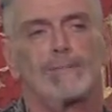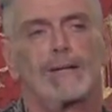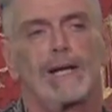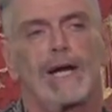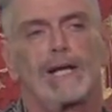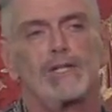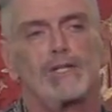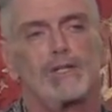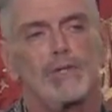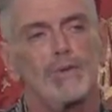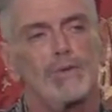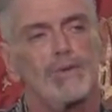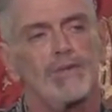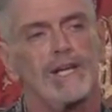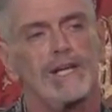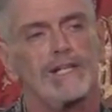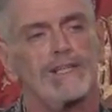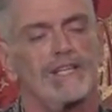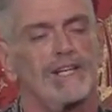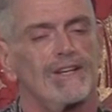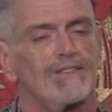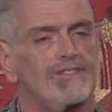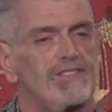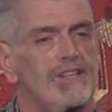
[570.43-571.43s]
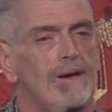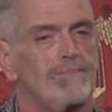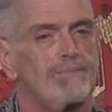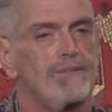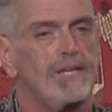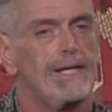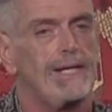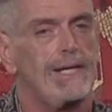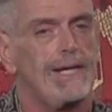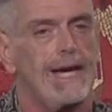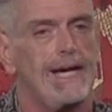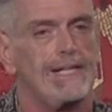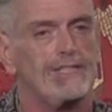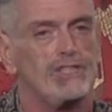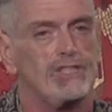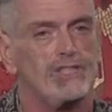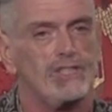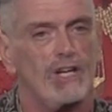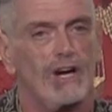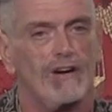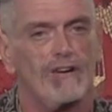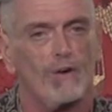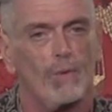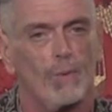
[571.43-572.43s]
but I do think that if something
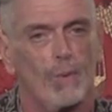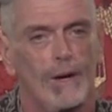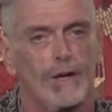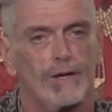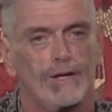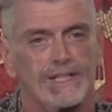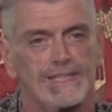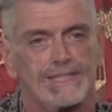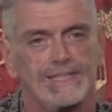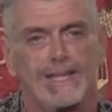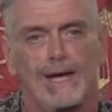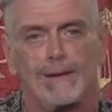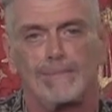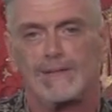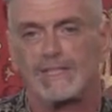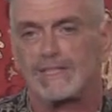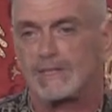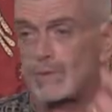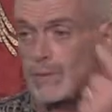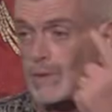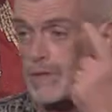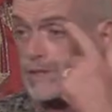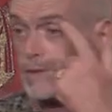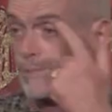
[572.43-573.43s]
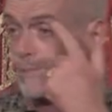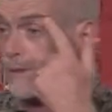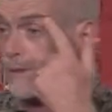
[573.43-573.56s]
catches our awareness, that means we're